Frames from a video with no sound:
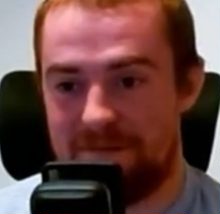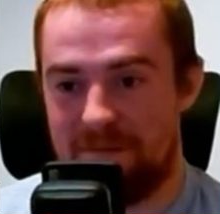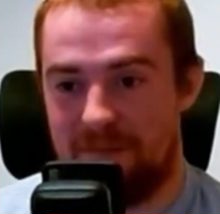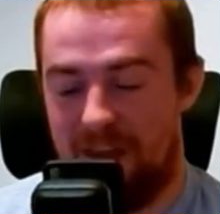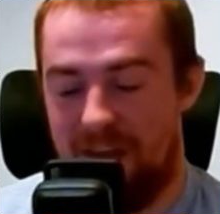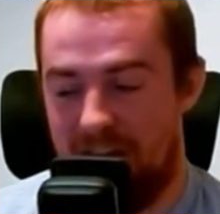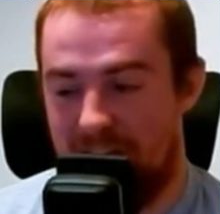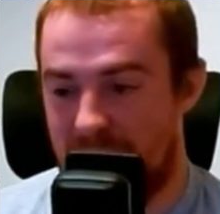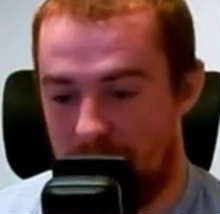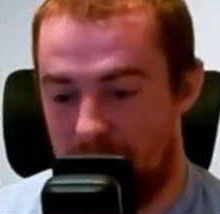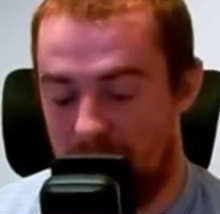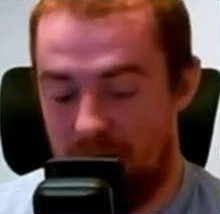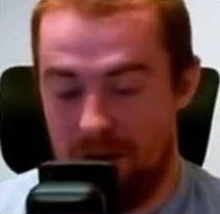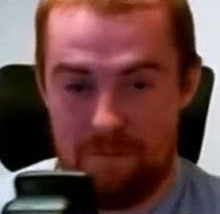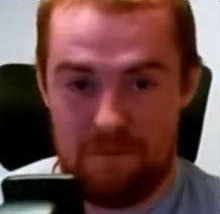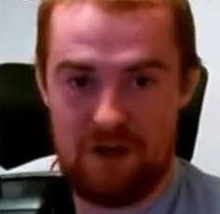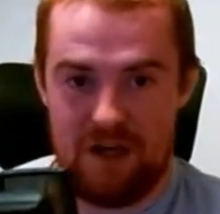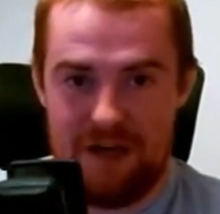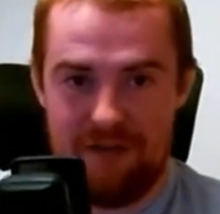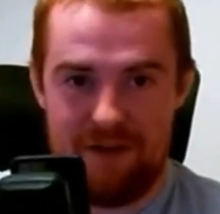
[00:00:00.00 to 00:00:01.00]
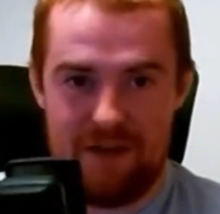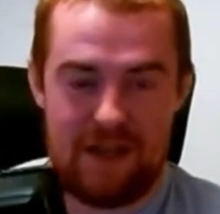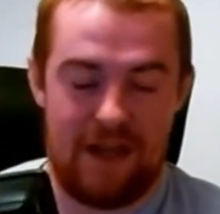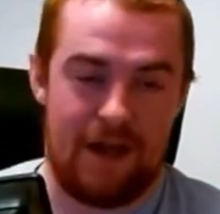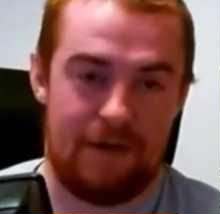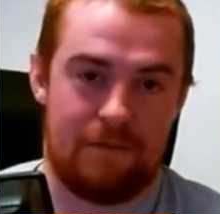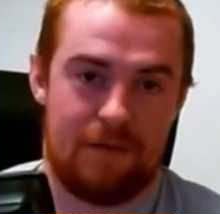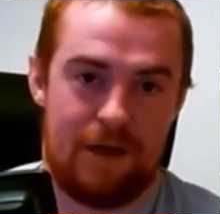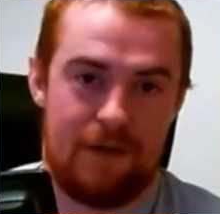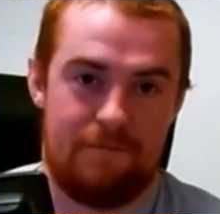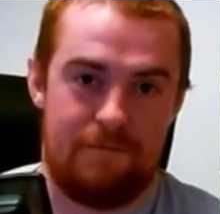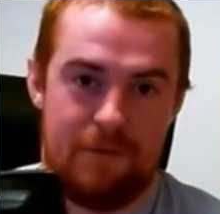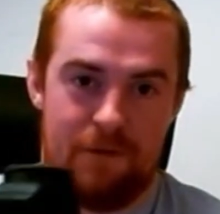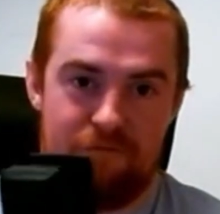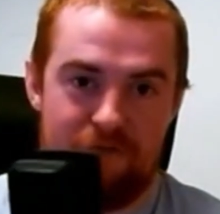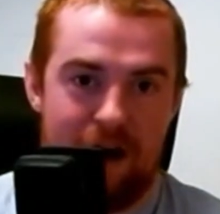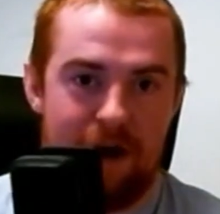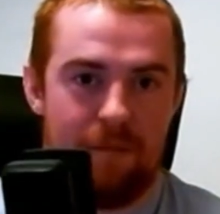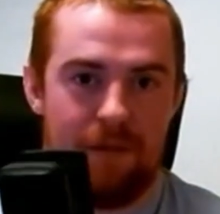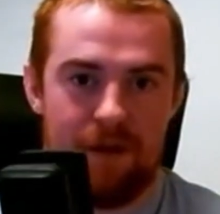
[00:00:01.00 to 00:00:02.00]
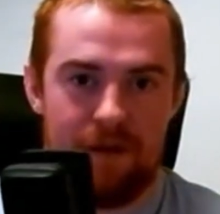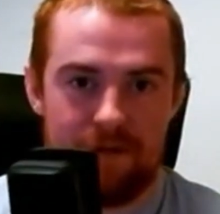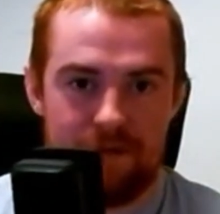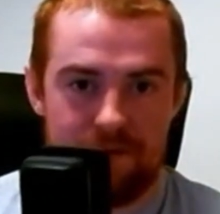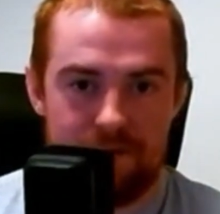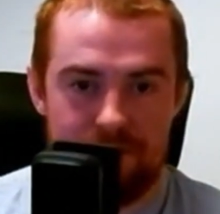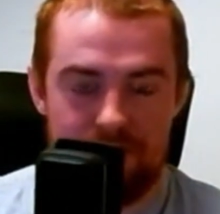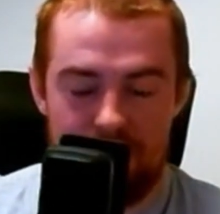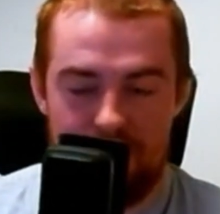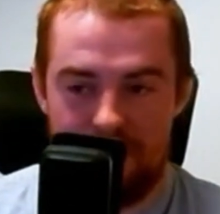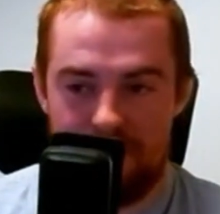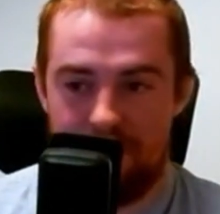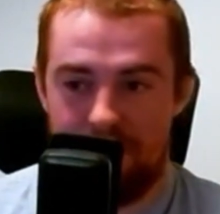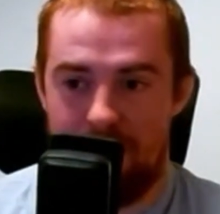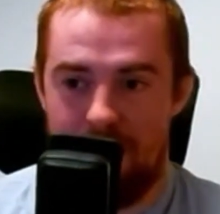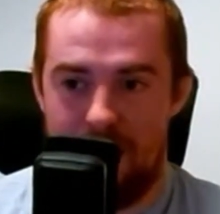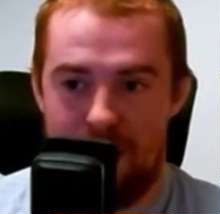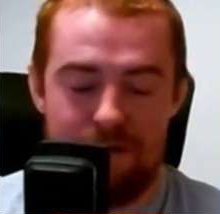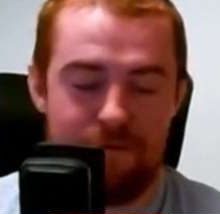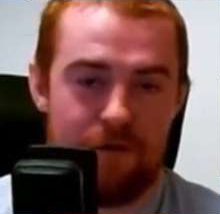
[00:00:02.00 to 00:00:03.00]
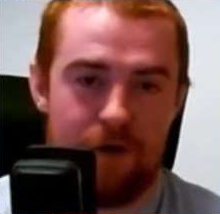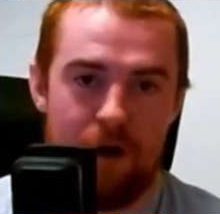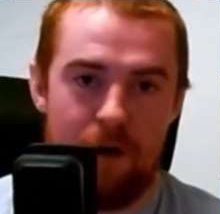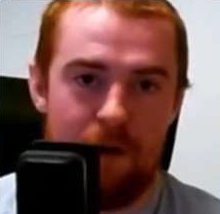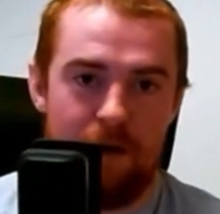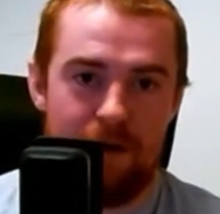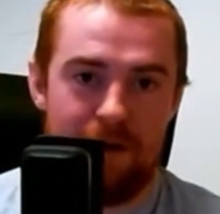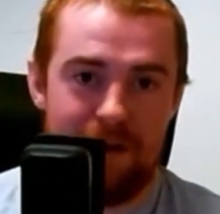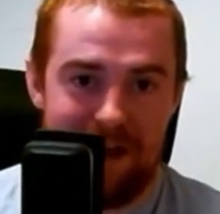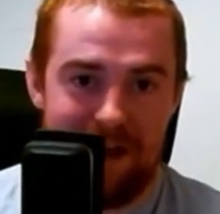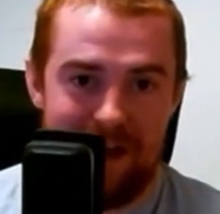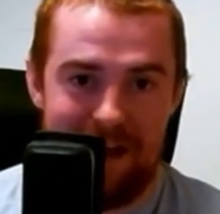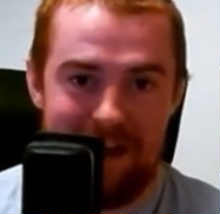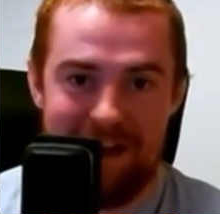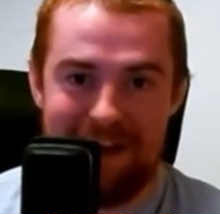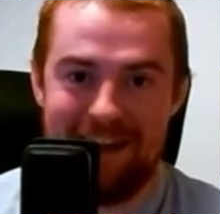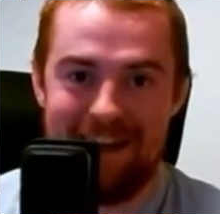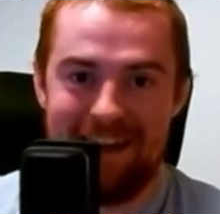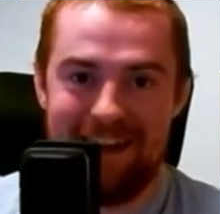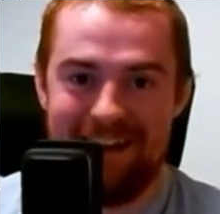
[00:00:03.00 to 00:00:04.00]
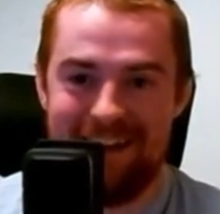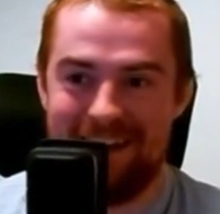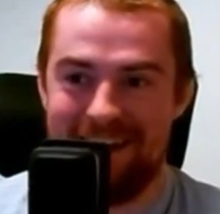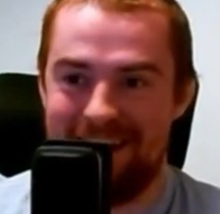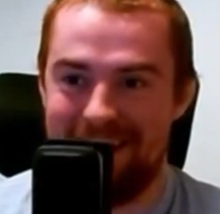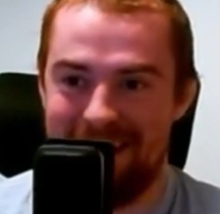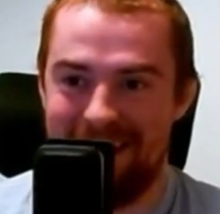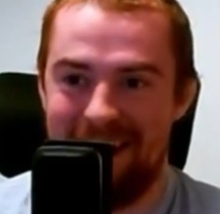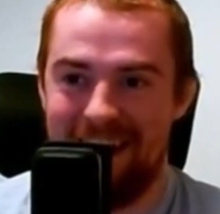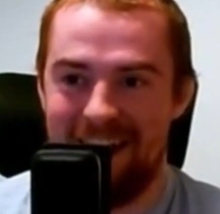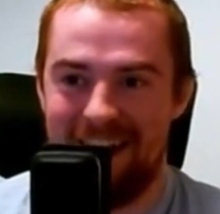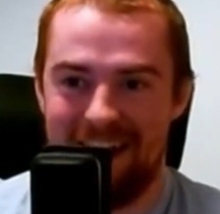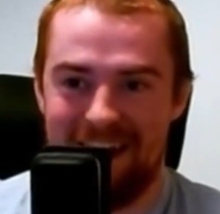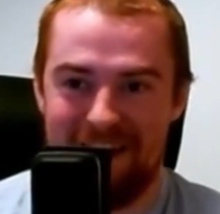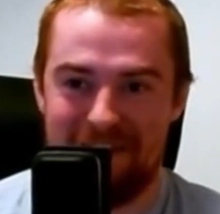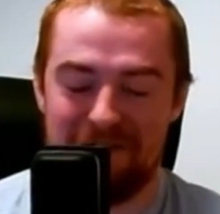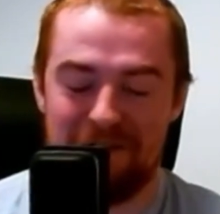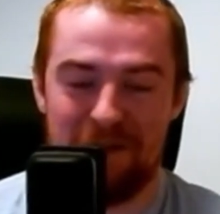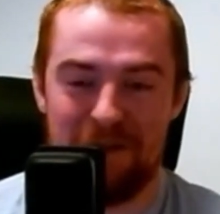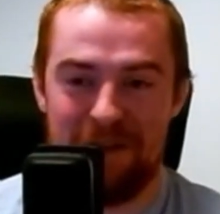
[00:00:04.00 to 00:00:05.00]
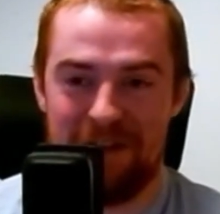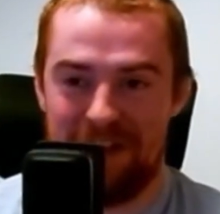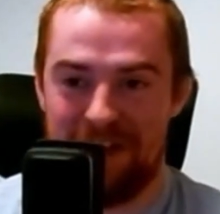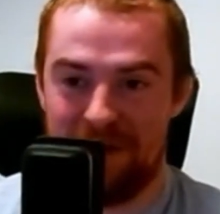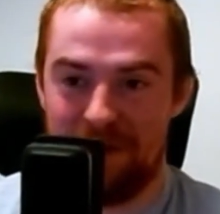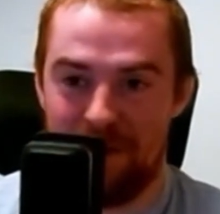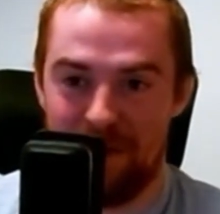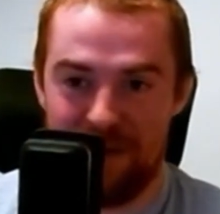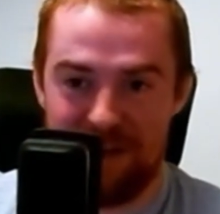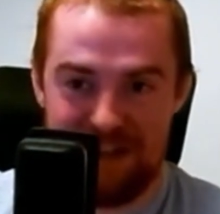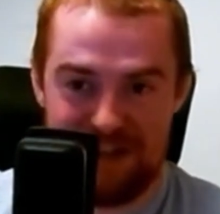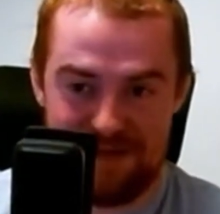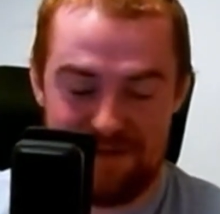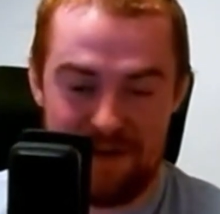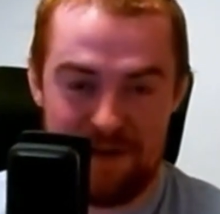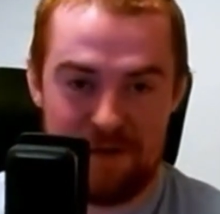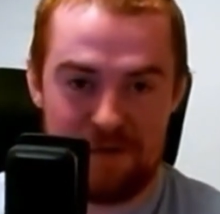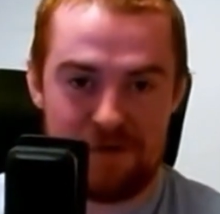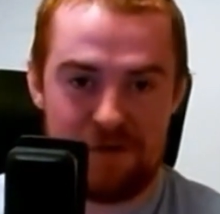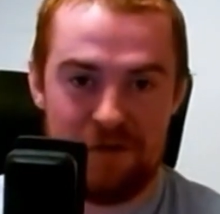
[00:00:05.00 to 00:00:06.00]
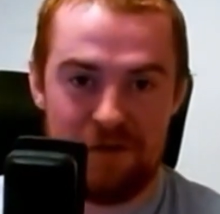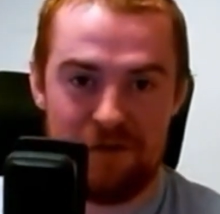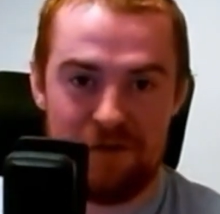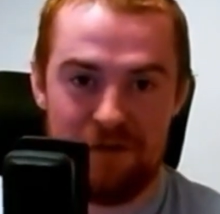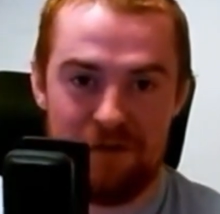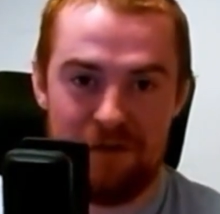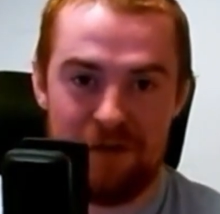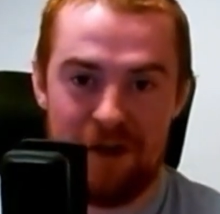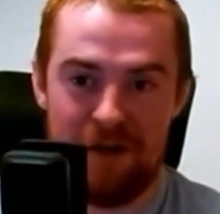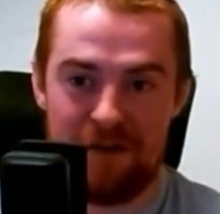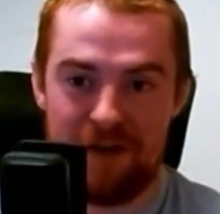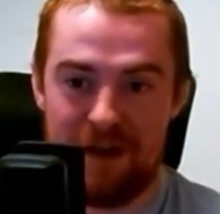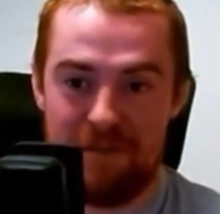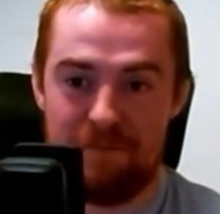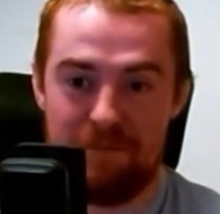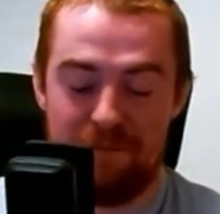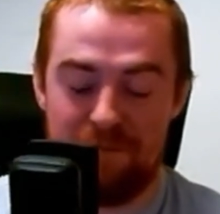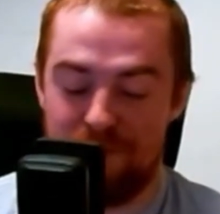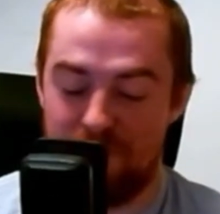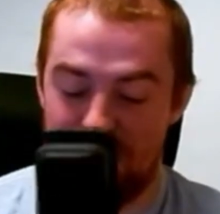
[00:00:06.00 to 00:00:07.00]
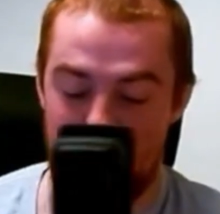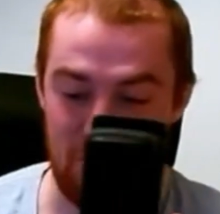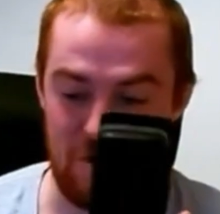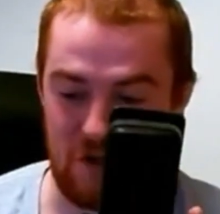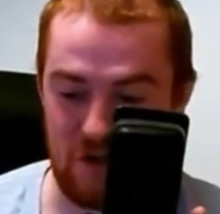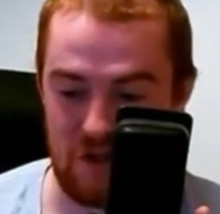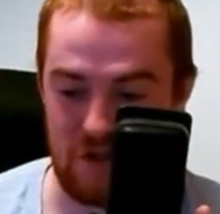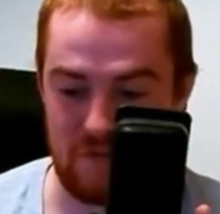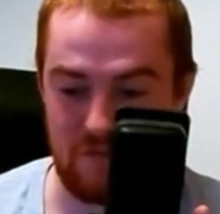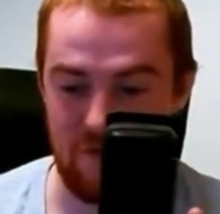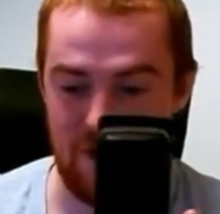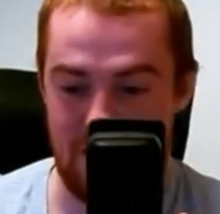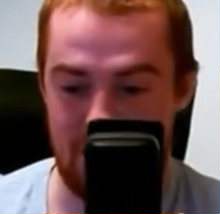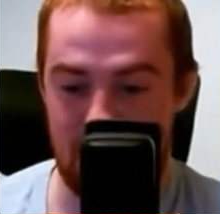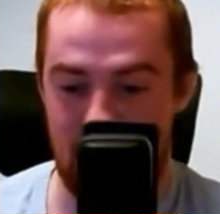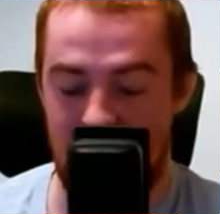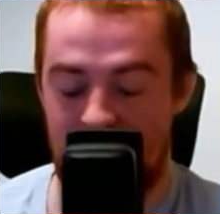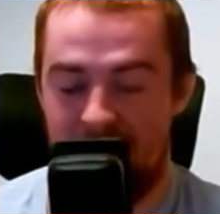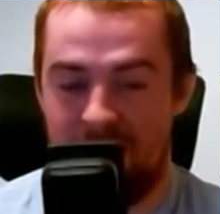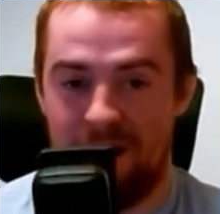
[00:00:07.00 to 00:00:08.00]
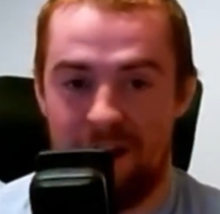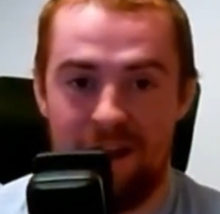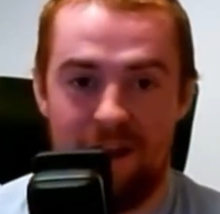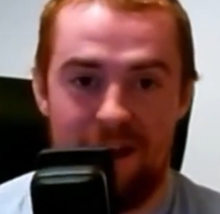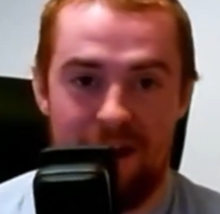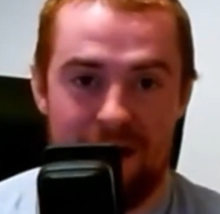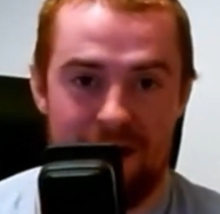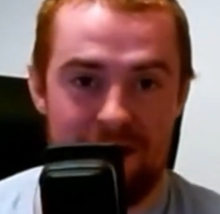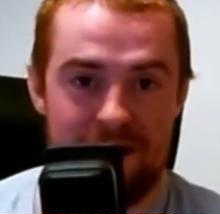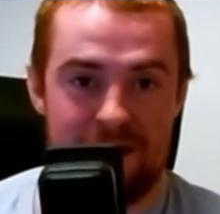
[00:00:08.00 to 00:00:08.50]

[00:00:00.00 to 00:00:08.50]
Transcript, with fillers: Yeah, but I'm going to leave it at that. I've been rambling for like half an hour and I have no idea what way this video is going to turn out. I pretty much just pressed play and